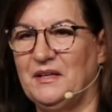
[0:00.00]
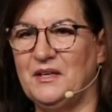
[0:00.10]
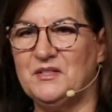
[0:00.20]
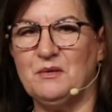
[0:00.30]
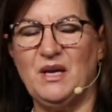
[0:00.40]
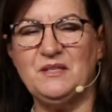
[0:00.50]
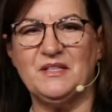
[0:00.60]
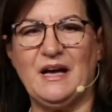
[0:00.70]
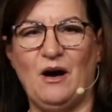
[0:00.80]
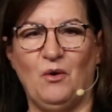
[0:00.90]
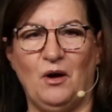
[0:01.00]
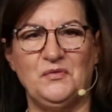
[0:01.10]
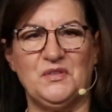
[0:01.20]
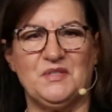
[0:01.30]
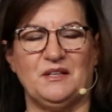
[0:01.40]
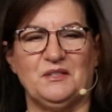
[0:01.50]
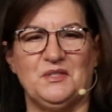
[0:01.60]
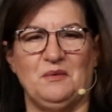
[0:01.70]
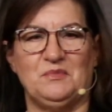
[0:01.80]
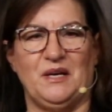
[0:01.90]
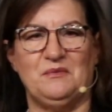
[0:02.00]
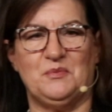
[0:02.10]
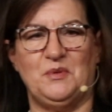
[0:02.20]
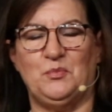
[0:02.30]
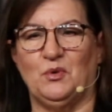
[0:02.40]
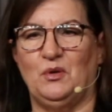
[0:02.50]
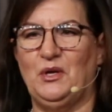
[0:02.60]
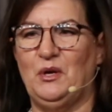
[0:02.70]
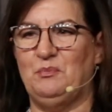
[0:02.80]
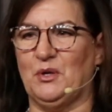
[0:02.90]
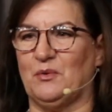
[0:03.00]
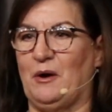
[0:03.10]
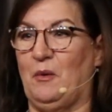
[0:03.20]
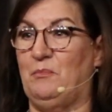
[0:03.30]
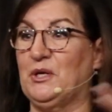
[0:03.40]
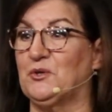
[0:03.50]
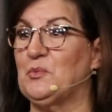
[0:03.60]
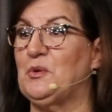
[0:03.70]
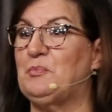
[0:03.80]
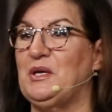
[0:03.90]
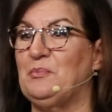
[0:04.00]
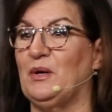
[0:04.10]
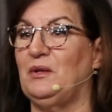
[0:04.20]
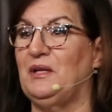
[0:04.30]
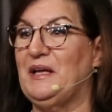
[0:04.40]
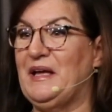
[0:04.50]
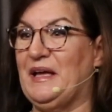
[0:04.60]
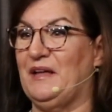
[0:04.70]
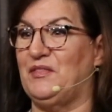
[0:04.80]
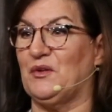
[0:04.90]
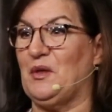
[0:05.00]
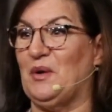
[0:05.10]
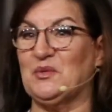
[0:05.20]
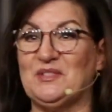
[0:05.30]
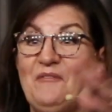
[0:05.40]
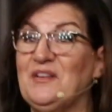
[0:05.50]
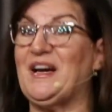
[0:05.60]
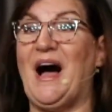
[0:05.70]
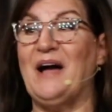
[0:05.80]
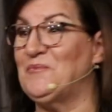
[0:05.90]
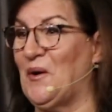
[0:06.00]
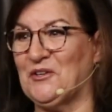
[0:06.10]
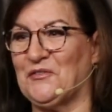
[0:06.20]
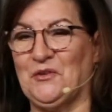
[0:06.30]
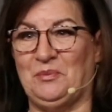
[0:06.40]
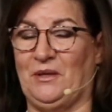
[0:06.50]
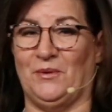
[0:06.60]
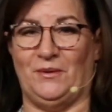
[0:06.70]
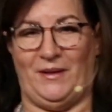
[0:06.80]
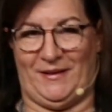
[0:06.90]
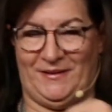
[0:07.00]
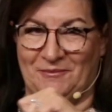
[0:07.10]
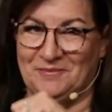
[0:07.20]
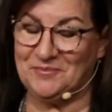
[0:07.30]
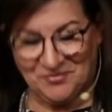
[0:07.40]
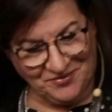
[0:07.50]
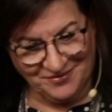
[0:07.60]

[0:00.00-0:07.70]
It's amazing how all of a sudden sometimes people be around a big group of people and they're the most loving, kind, wonderful people. You